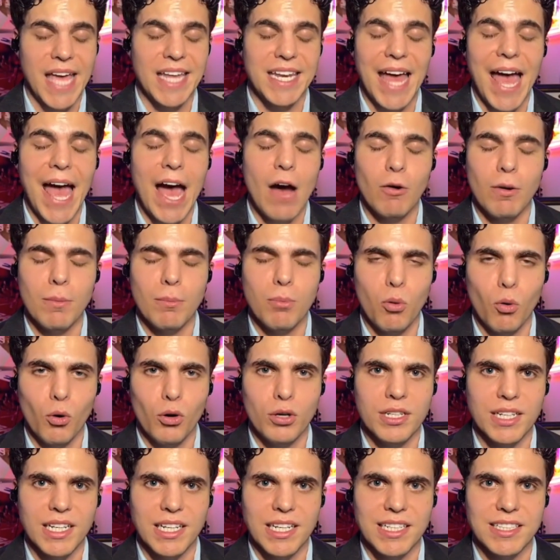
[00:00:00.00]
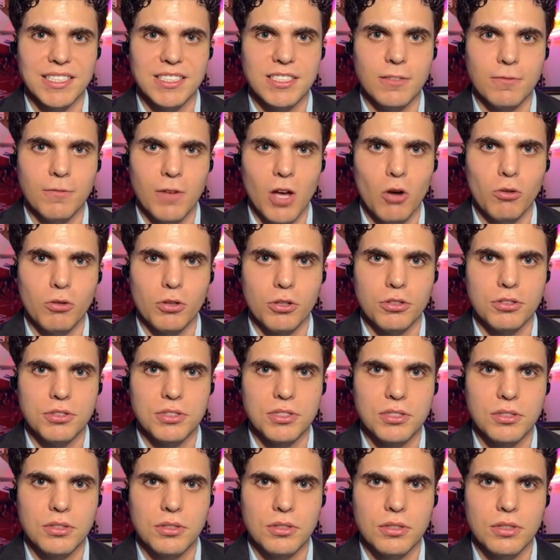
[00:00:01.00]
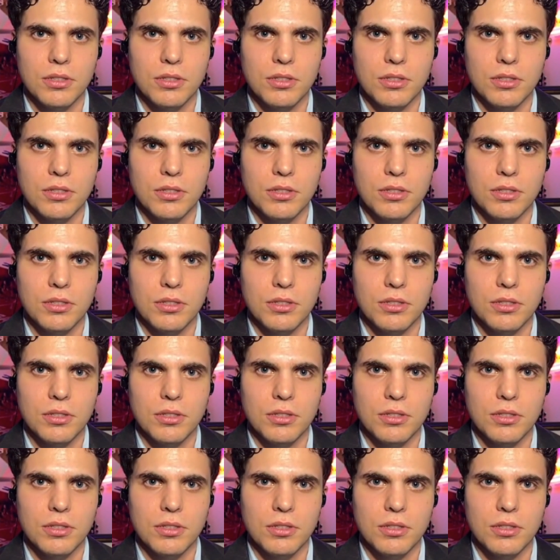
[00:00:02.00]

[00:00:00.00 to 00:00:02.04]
and how important it is to voters.